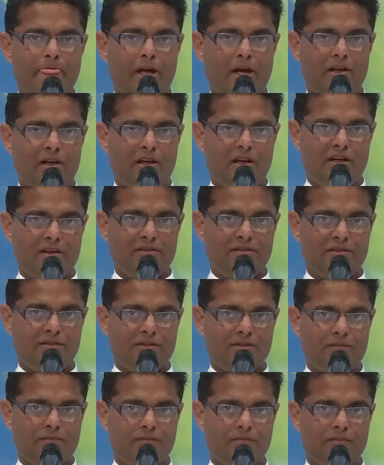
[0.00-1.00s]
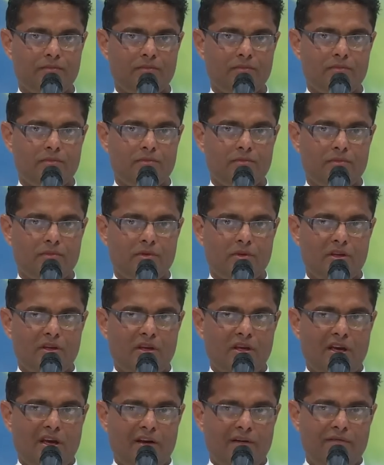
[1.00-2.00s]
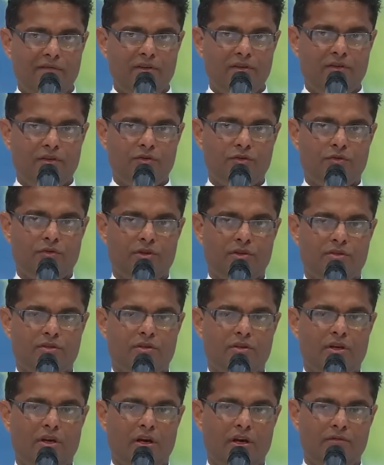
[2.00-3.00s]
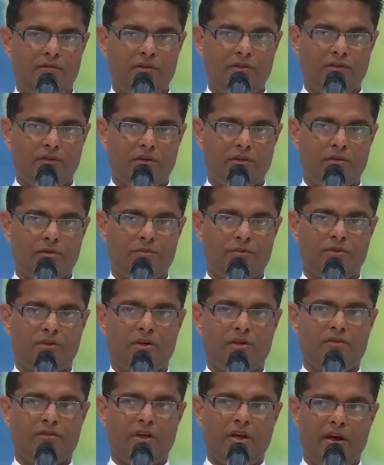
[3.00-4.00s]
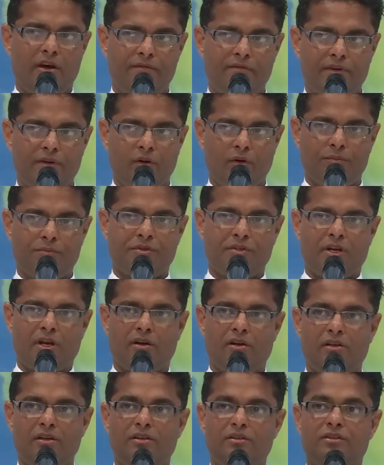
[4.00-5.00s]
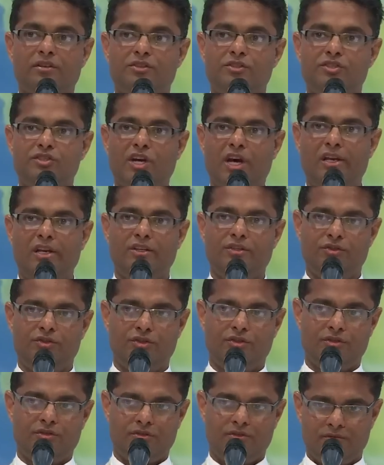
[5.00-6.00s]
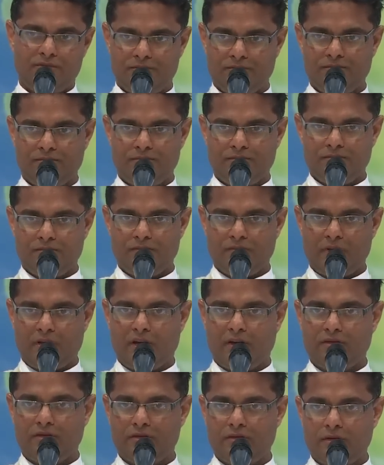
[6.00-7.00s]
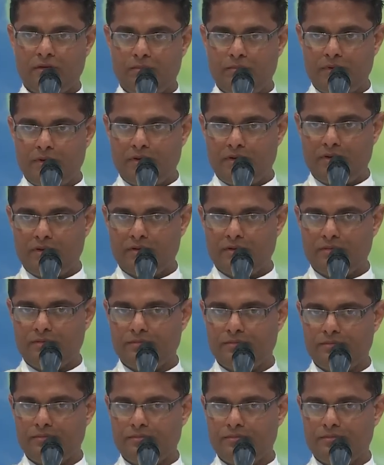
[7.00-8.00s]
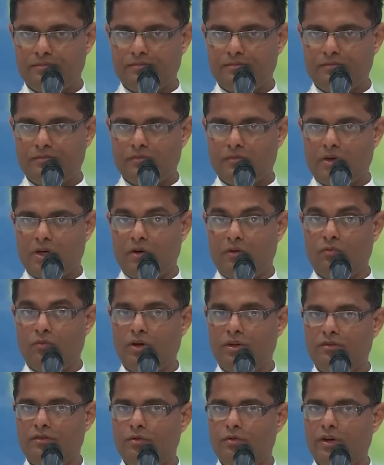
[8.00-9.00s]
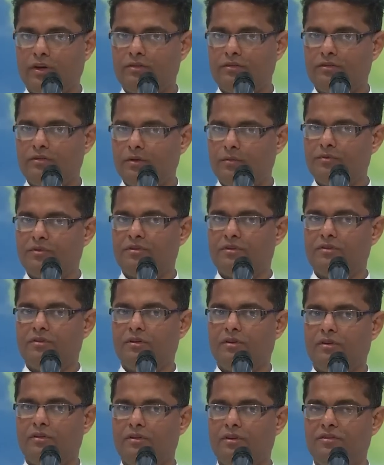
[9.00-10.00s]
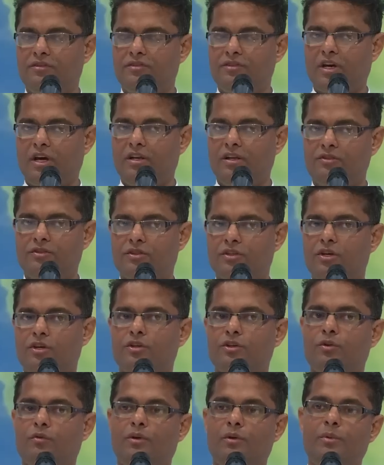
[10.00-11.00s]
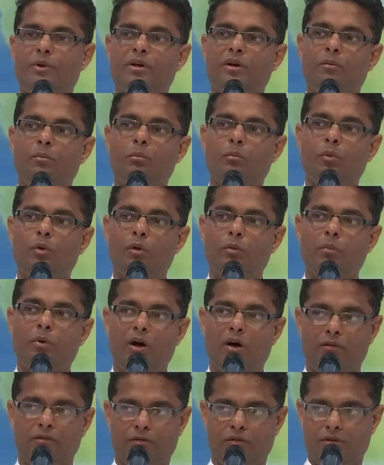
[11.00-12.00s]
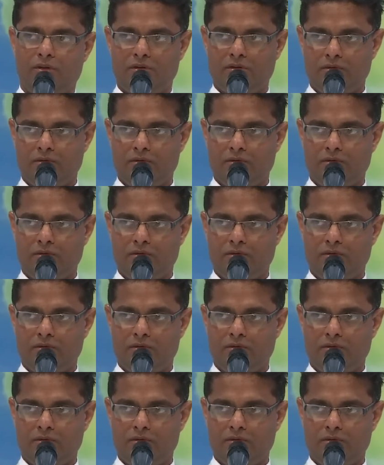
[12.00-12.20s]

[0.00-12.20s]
And last, every situation, every circumstance, every obstacle is a challenge. Accept it. And once you accept this challenge, you will become more powerful.